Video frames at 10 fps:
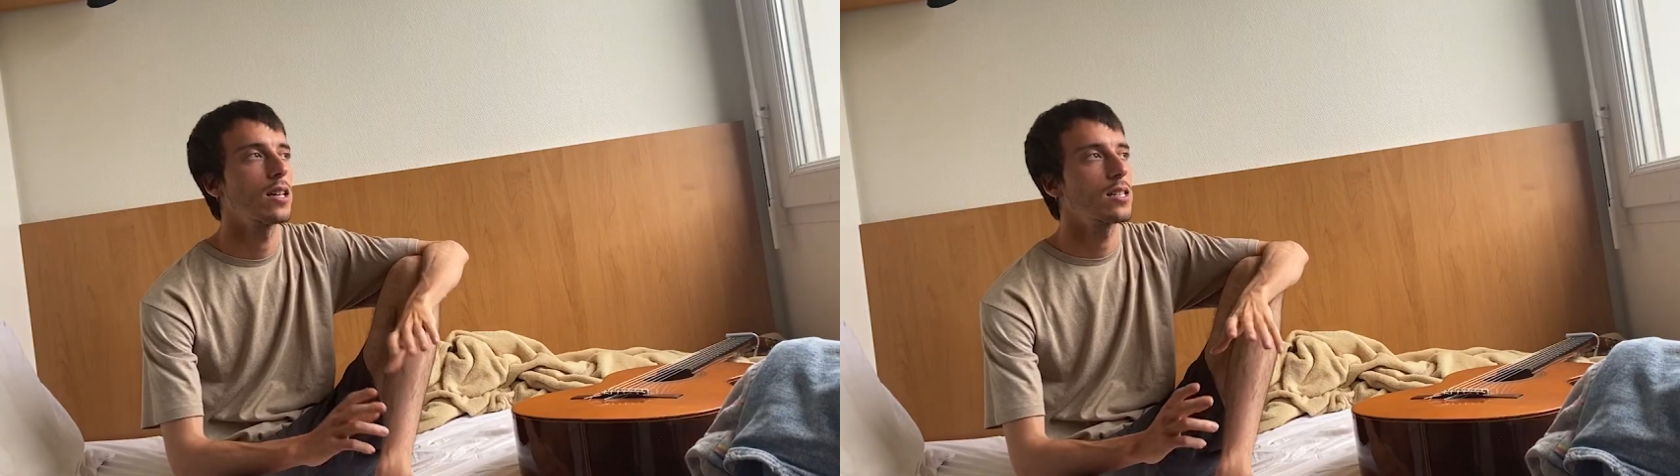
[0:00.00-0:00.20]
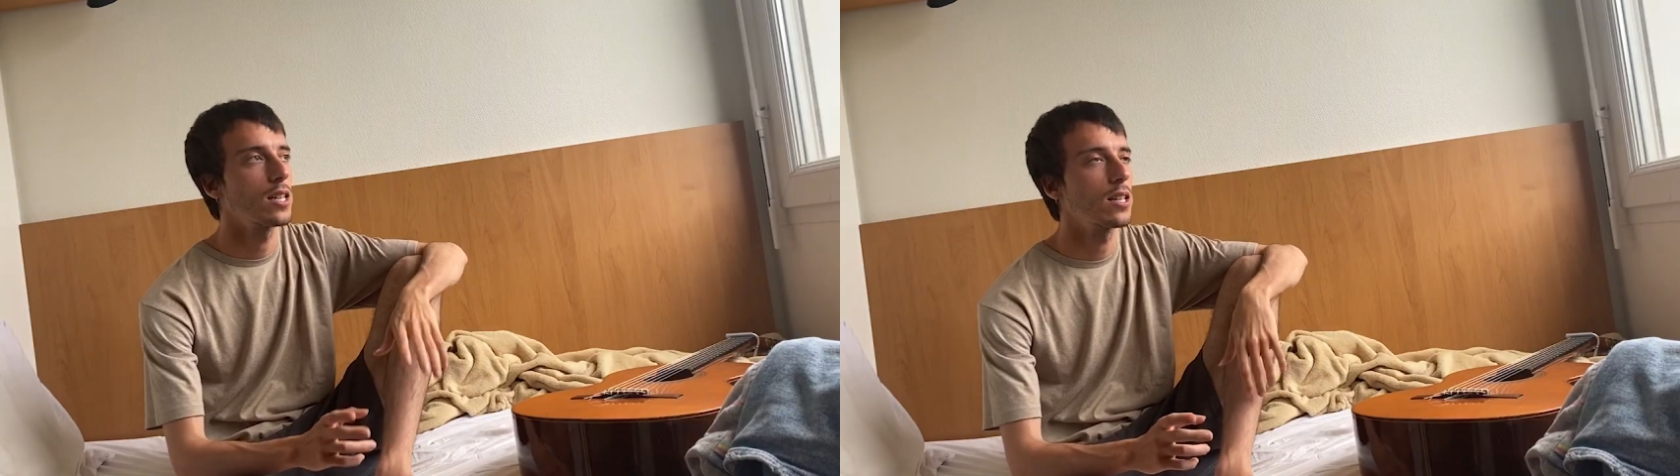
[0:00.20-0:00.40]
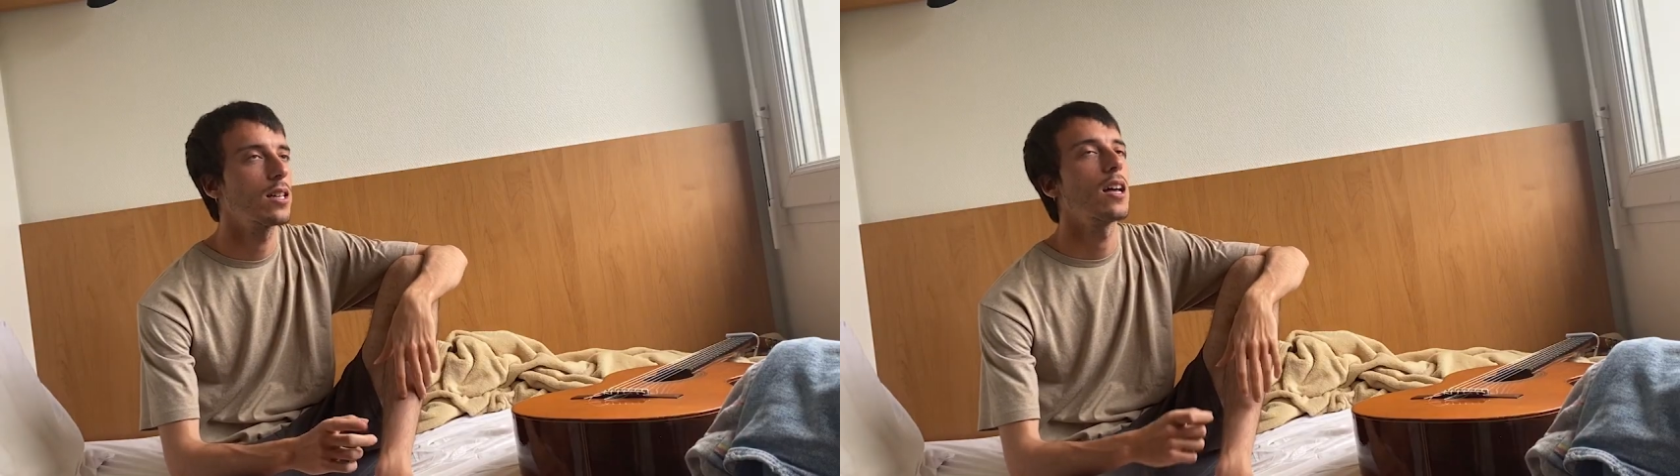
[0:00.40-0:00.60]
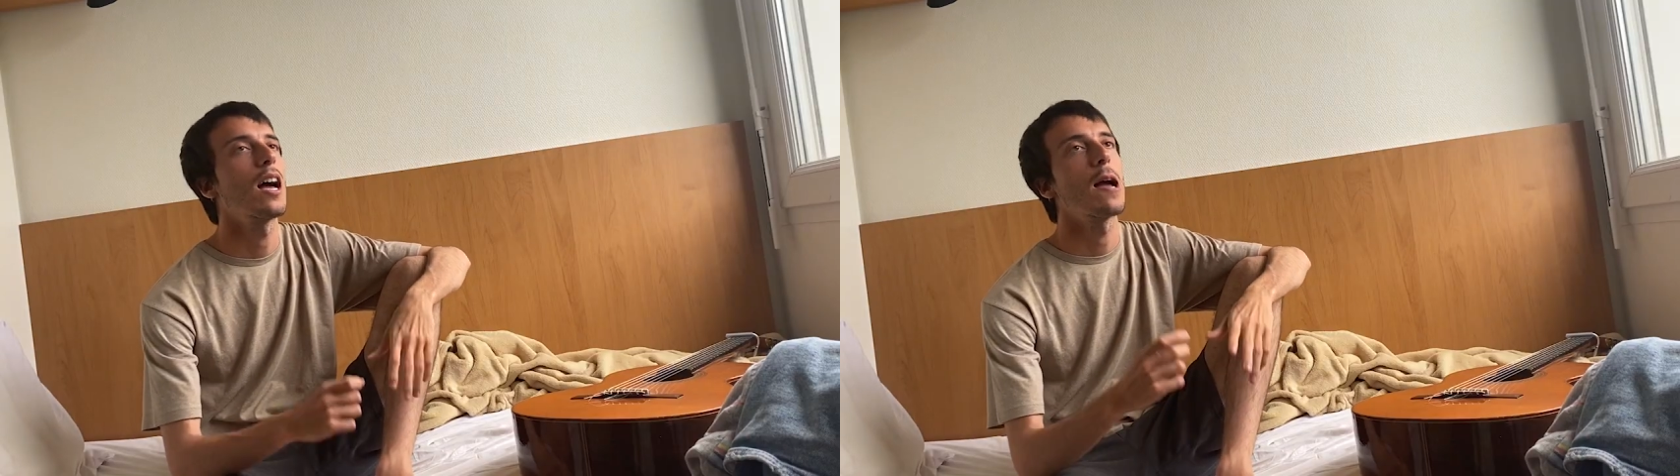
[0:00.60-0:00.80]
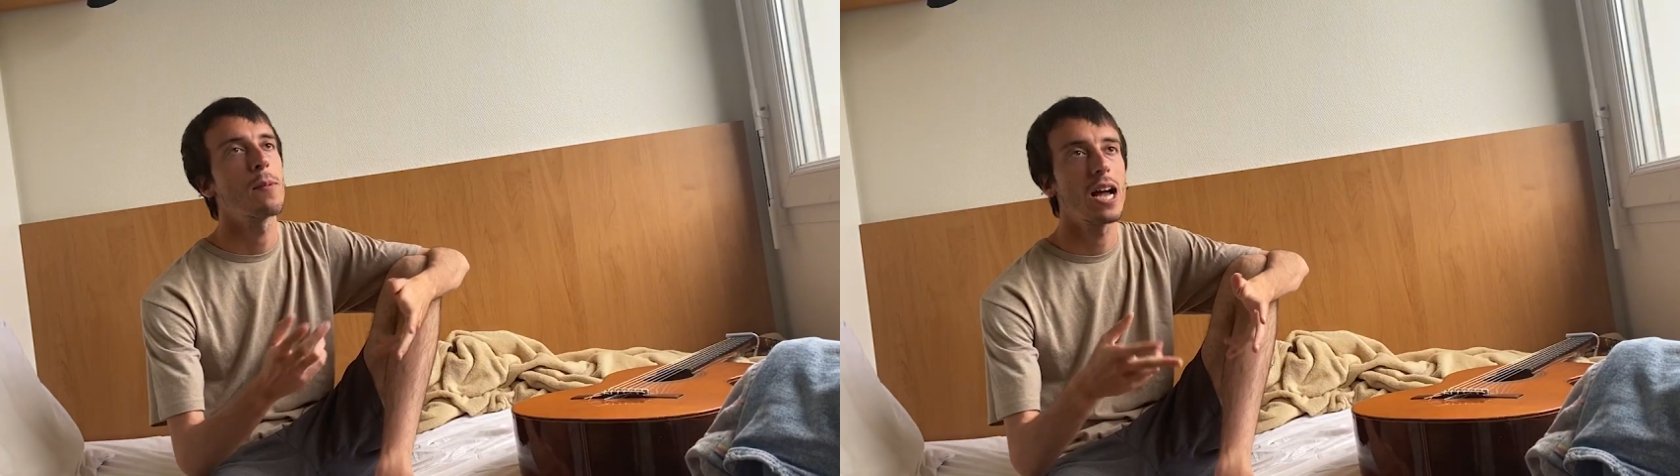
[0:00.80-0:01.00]
Let's say
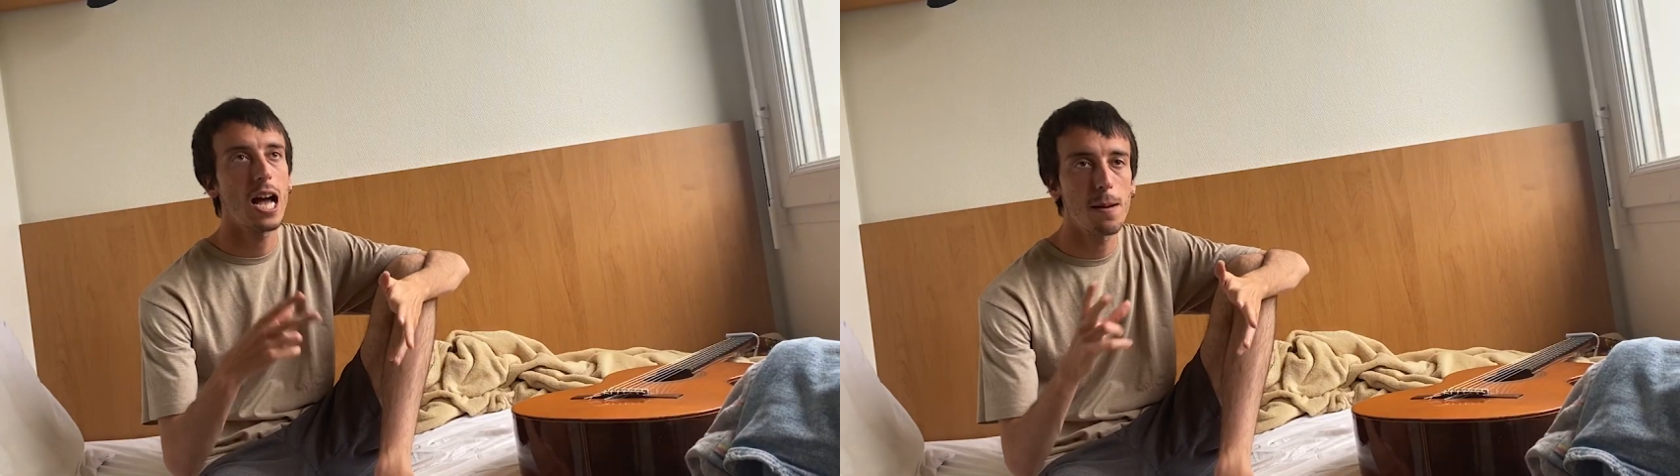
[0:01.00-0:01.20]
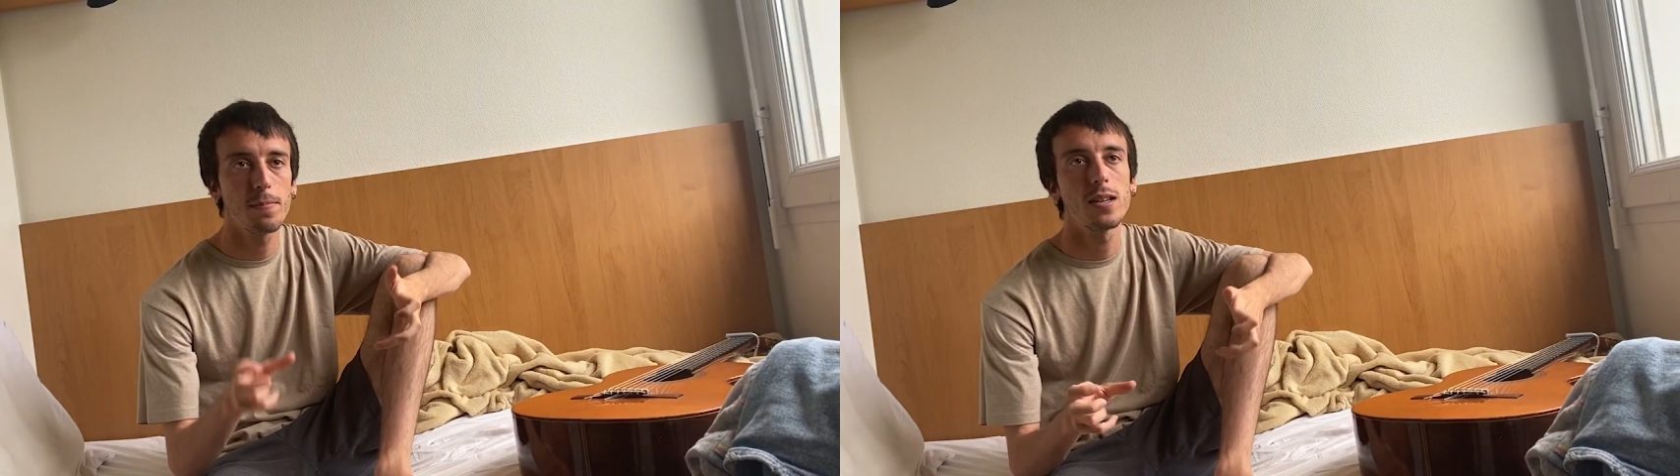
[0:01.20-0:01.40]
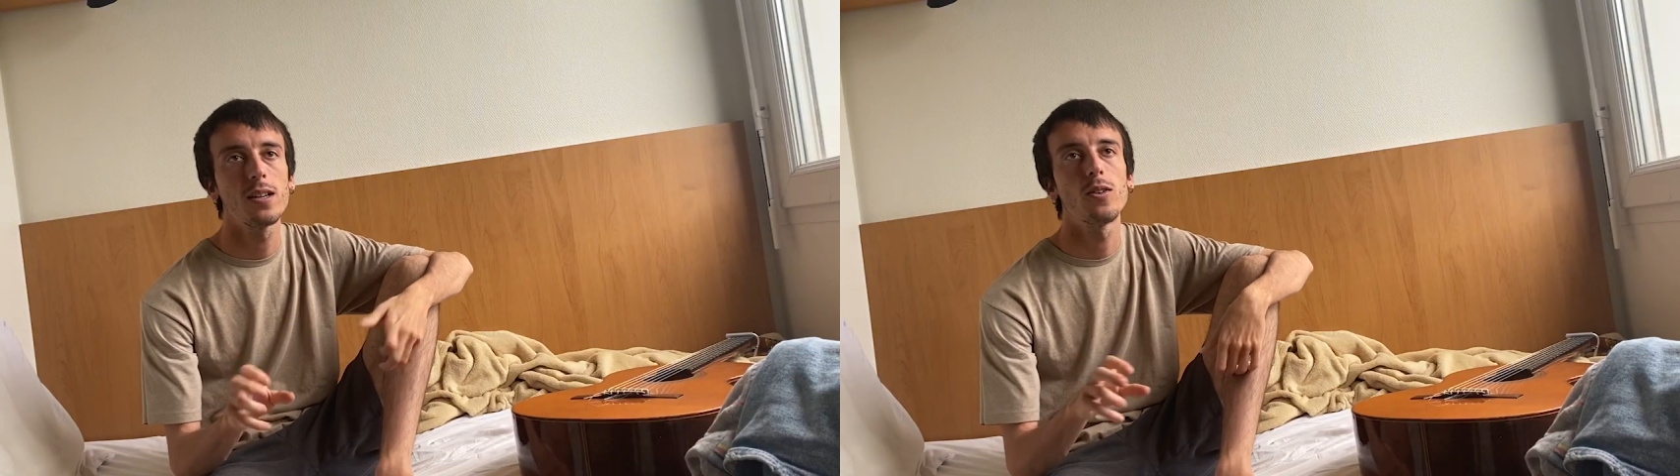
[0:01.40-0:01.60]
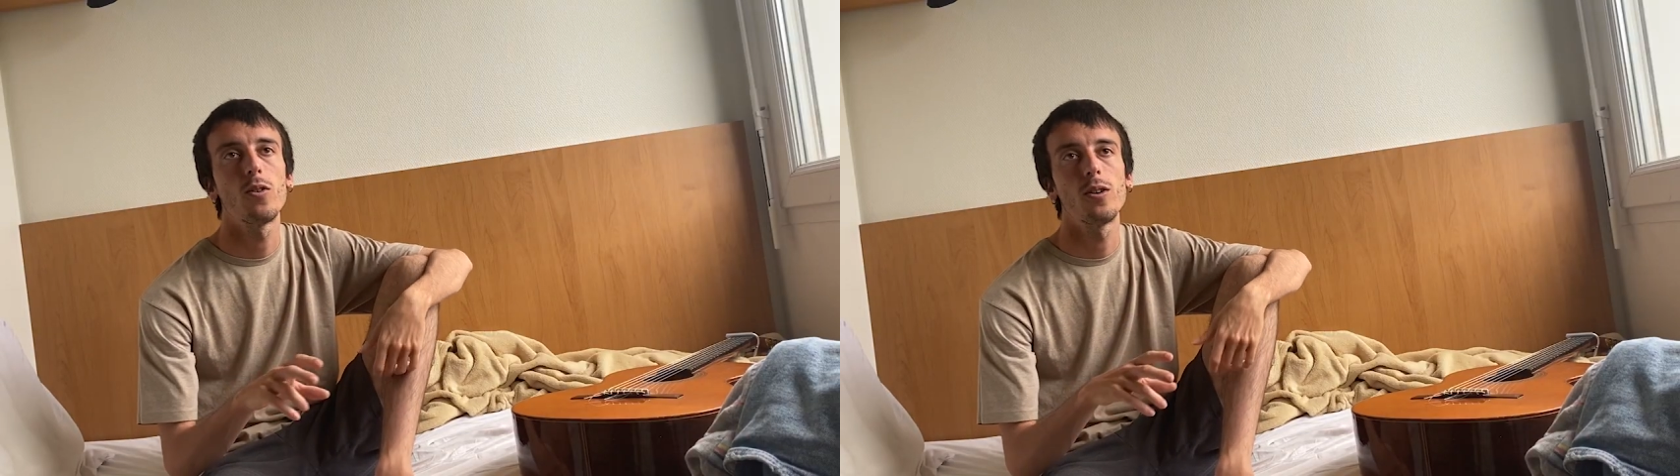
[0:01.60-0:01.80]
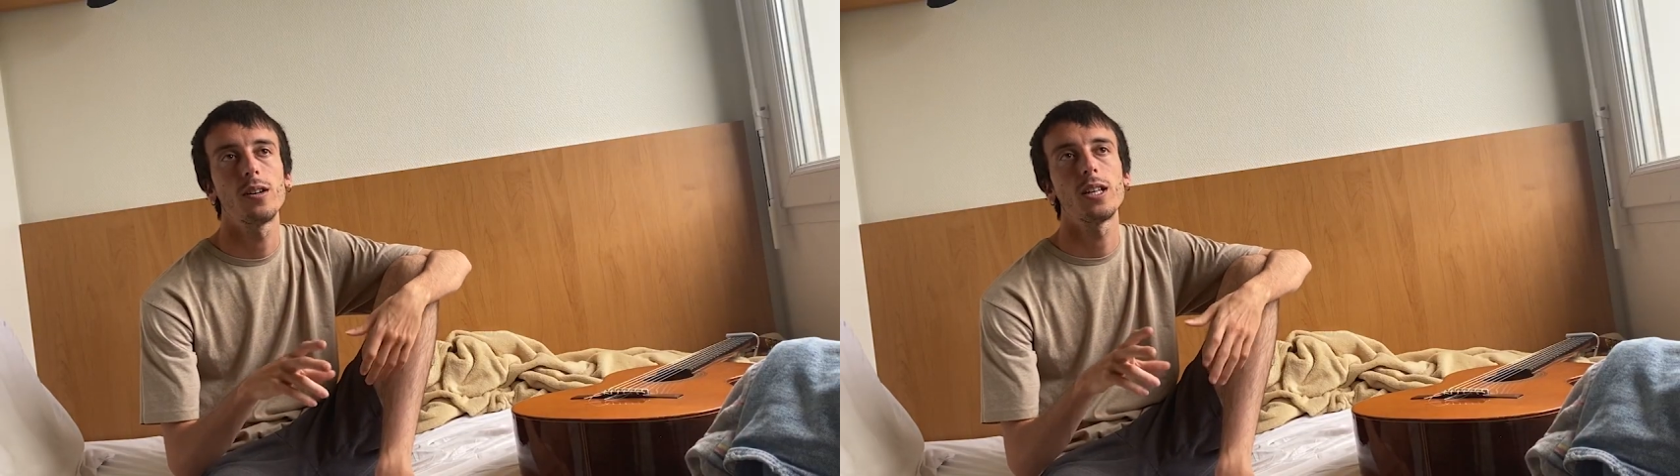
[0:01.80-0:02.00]
I'm happy
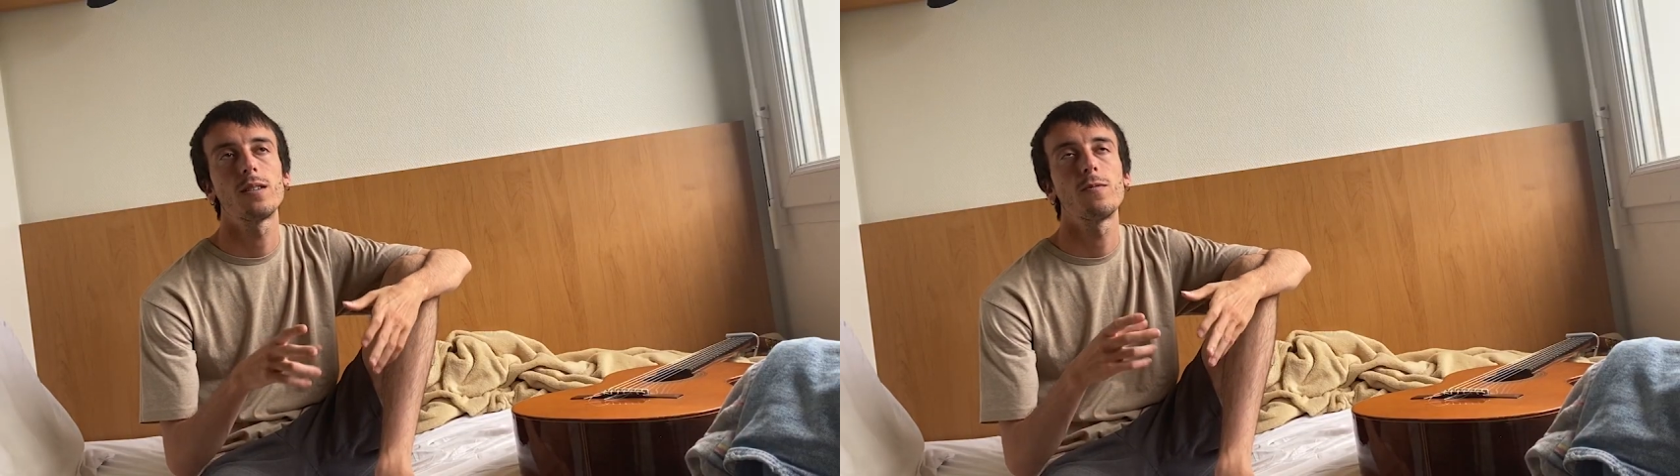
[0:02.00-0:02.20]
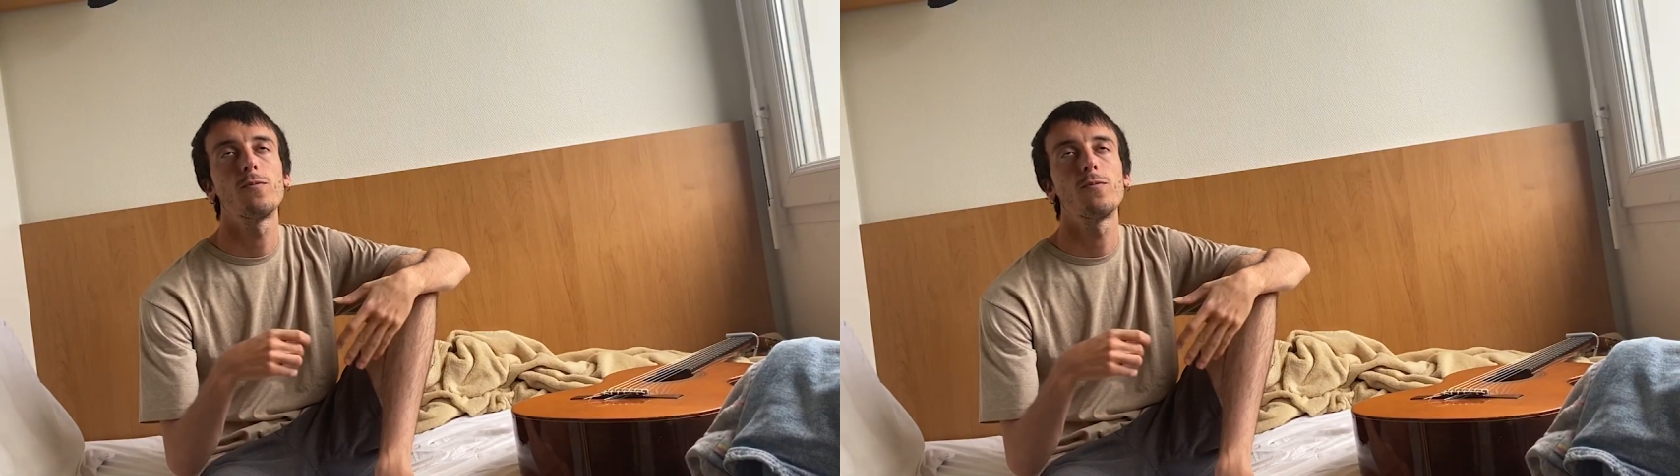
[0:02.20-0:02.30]
or it